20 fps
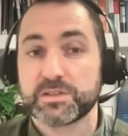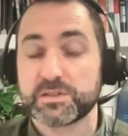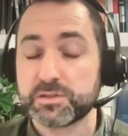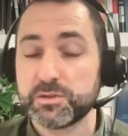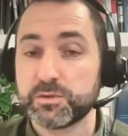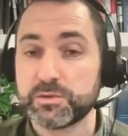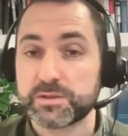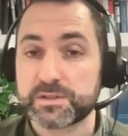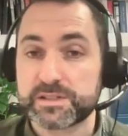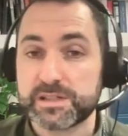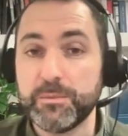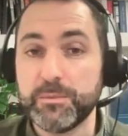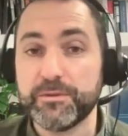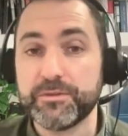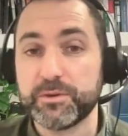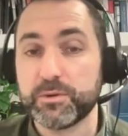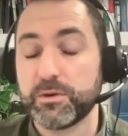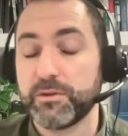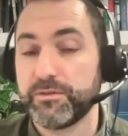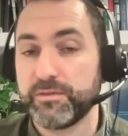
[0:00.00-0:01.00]
So some
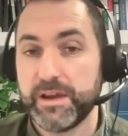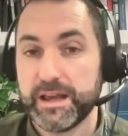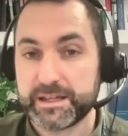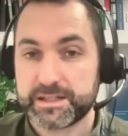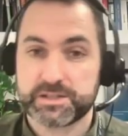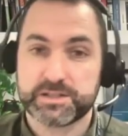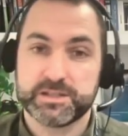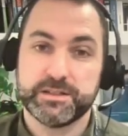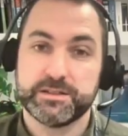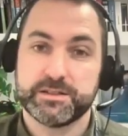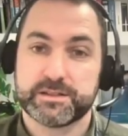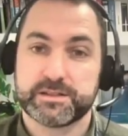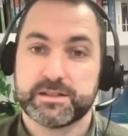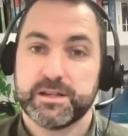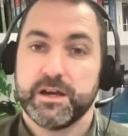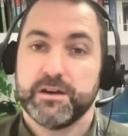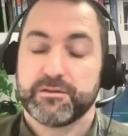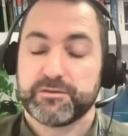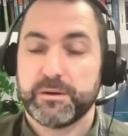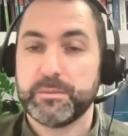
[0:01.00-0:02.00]
of the reflections
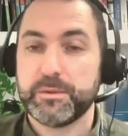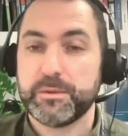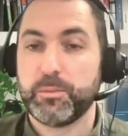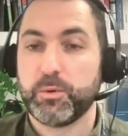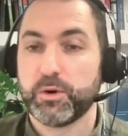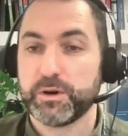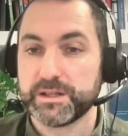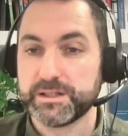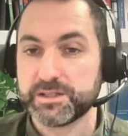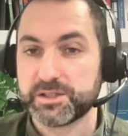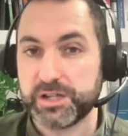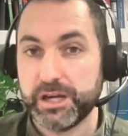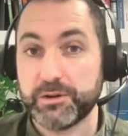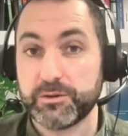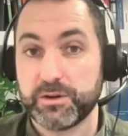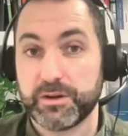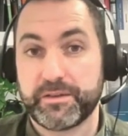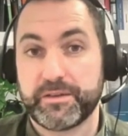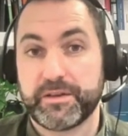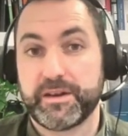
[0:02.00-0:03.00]
from the board in
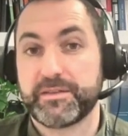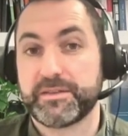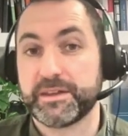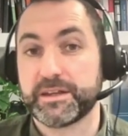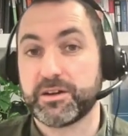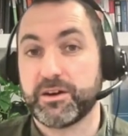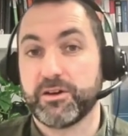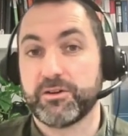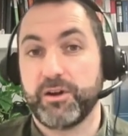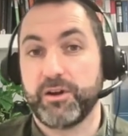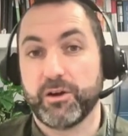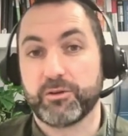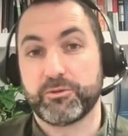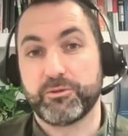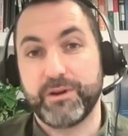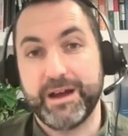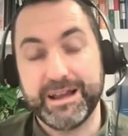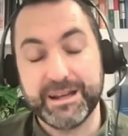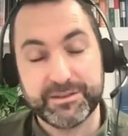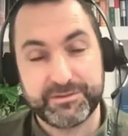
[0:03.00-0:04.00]
general that I think are
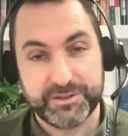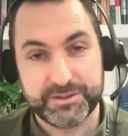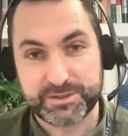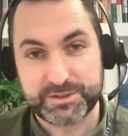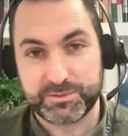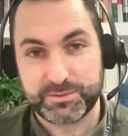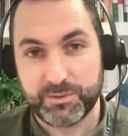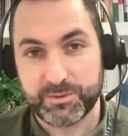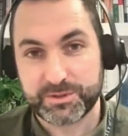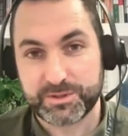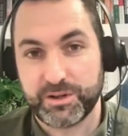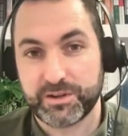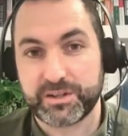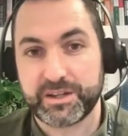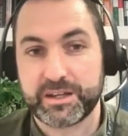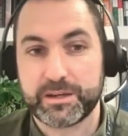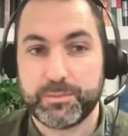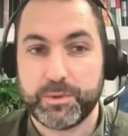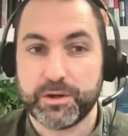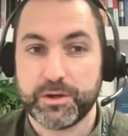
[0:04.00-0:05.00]
relevant to what we're
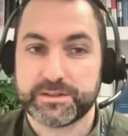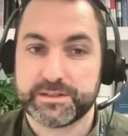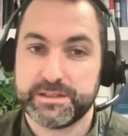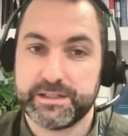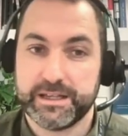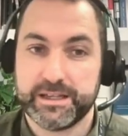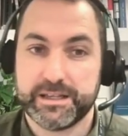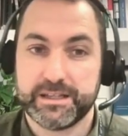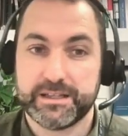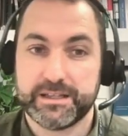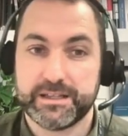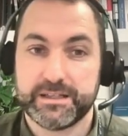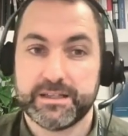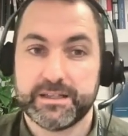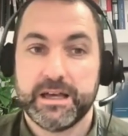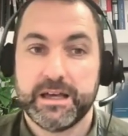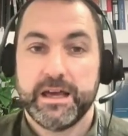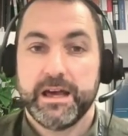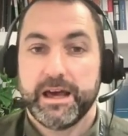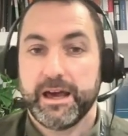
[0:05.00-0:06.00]
talking about today
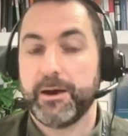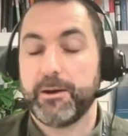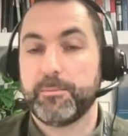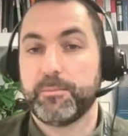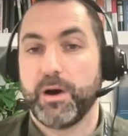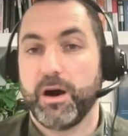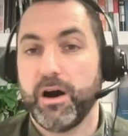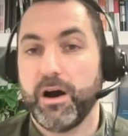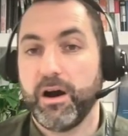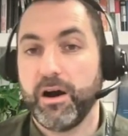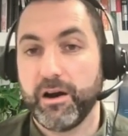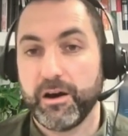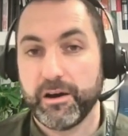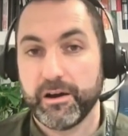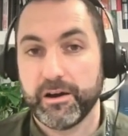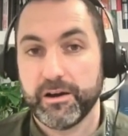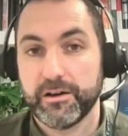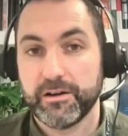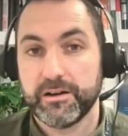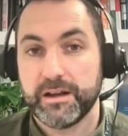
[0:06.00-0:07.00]

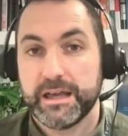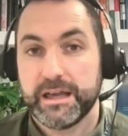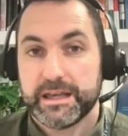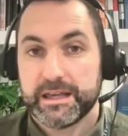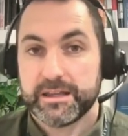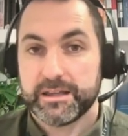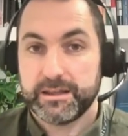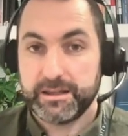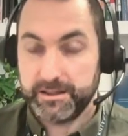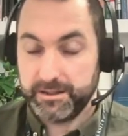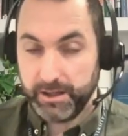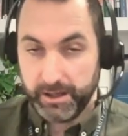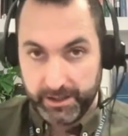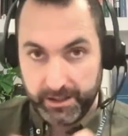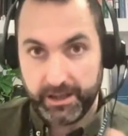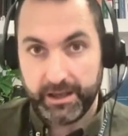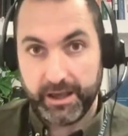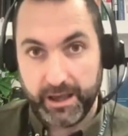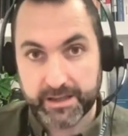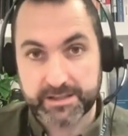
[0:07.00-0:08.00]
are,
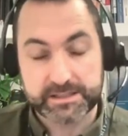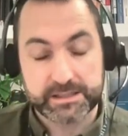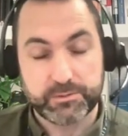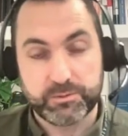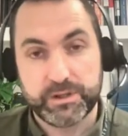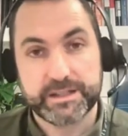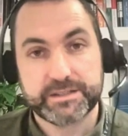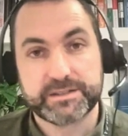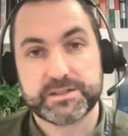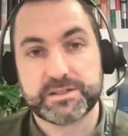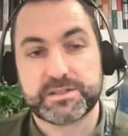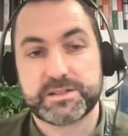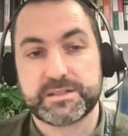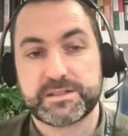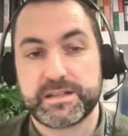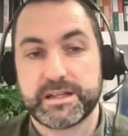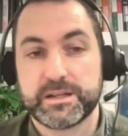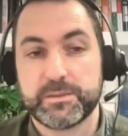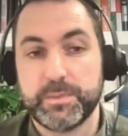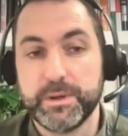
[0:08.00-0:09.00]
as they relate to
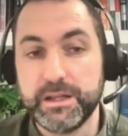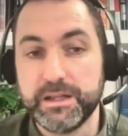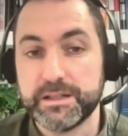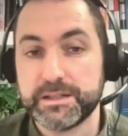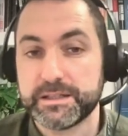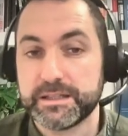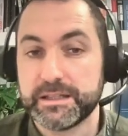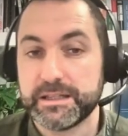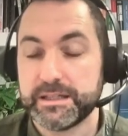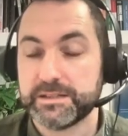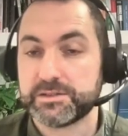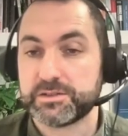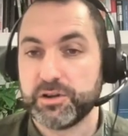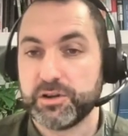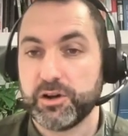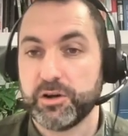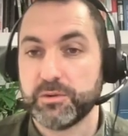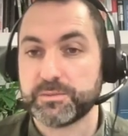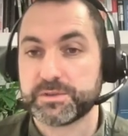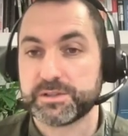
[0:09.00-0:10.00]
sustainability, in
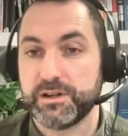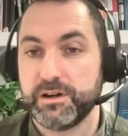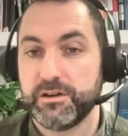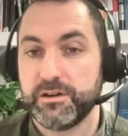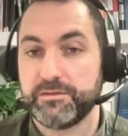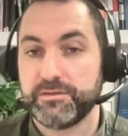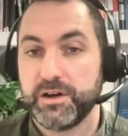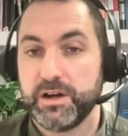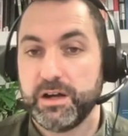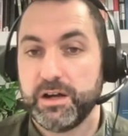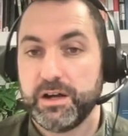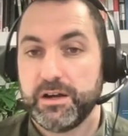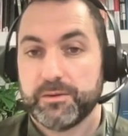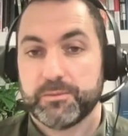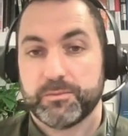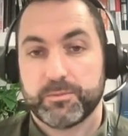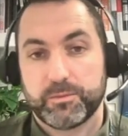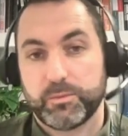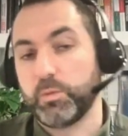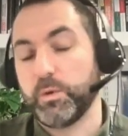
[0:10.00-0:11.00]
terms of
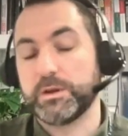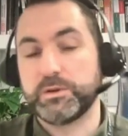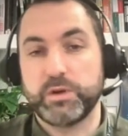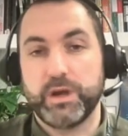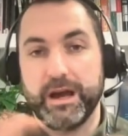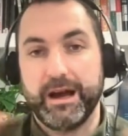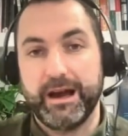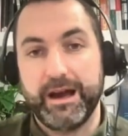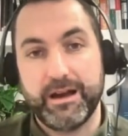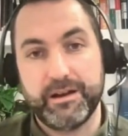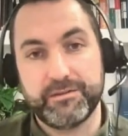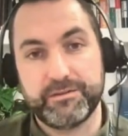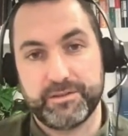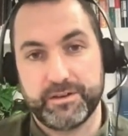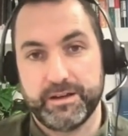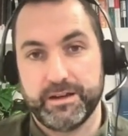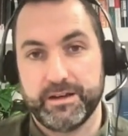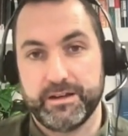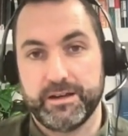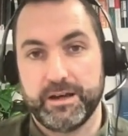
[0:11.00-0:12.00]
when you have
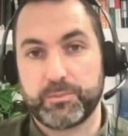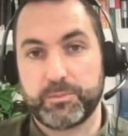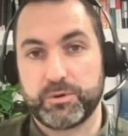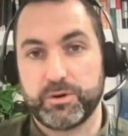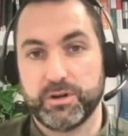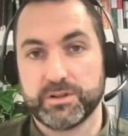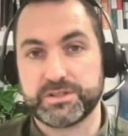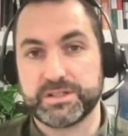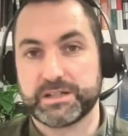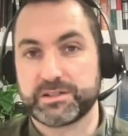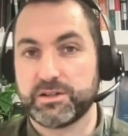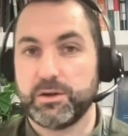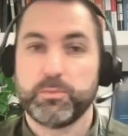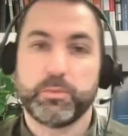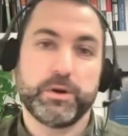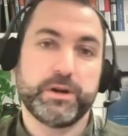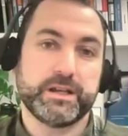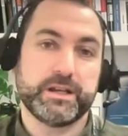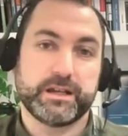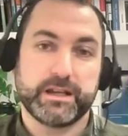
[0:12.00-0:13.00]
a project
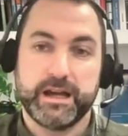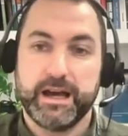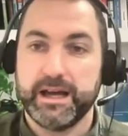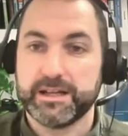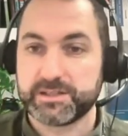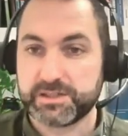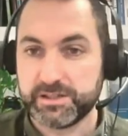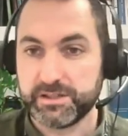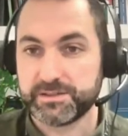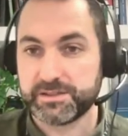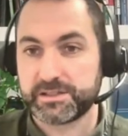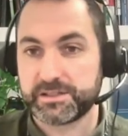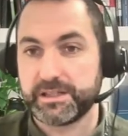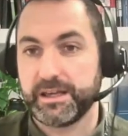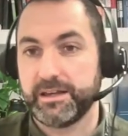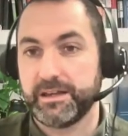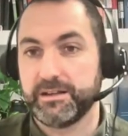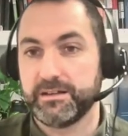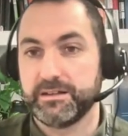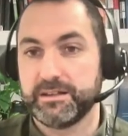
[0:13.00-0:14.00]
operating at such
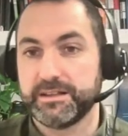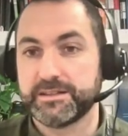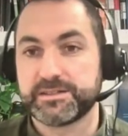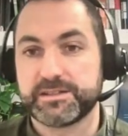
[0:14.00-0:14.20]
scale